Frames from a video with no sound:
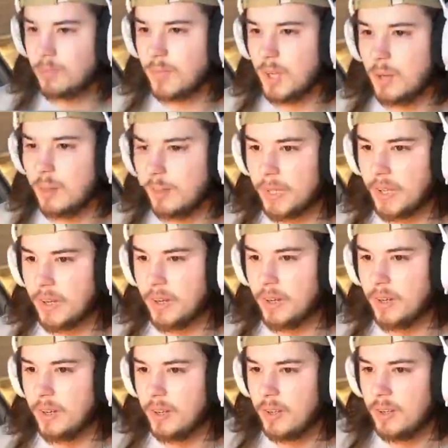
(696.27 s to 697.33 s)
other
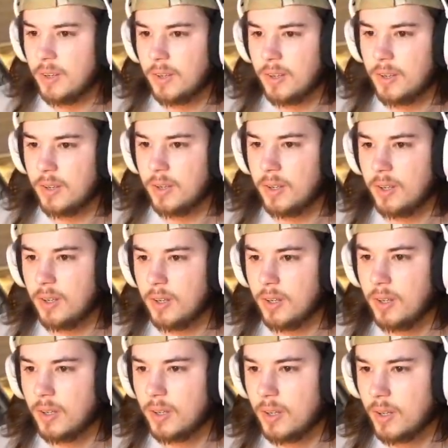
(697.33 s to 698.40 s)
controllers have more buttons,
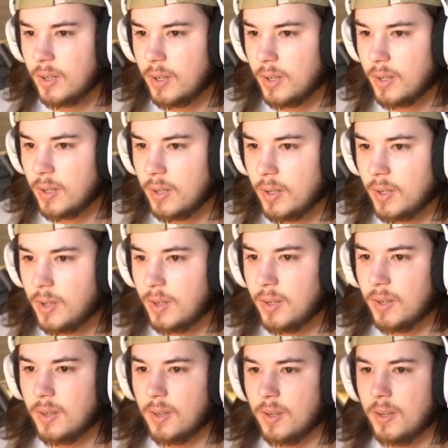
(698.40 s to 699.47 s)
but I made it
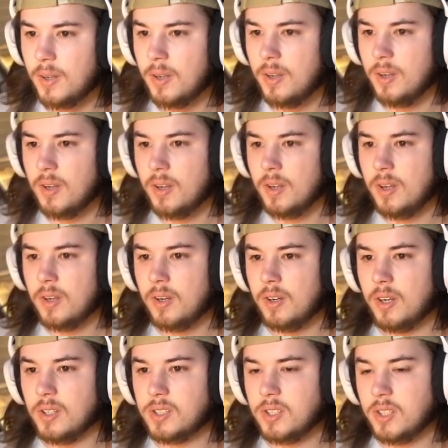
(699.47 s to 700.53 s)
work. I was very
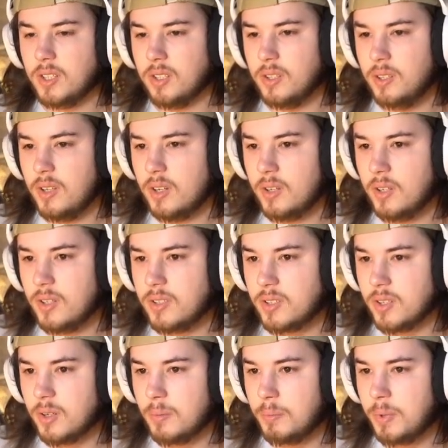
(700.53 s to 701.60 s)
limited on what I
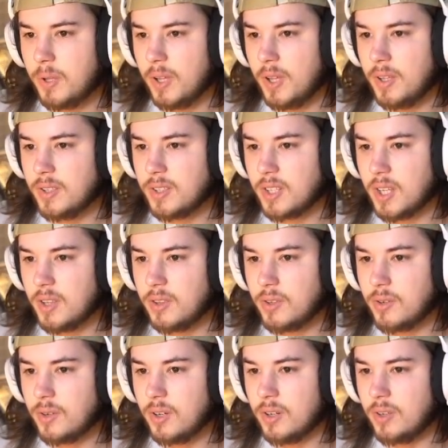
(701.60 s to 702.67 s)
could do. I could not do
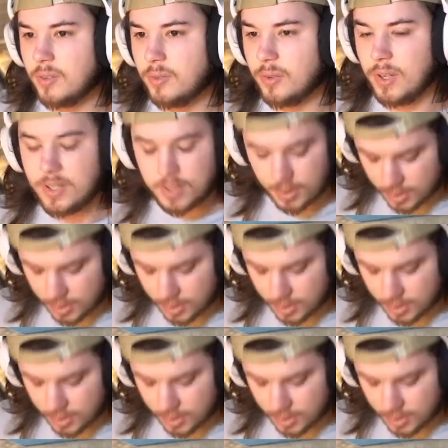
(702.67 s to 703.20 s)
any manuals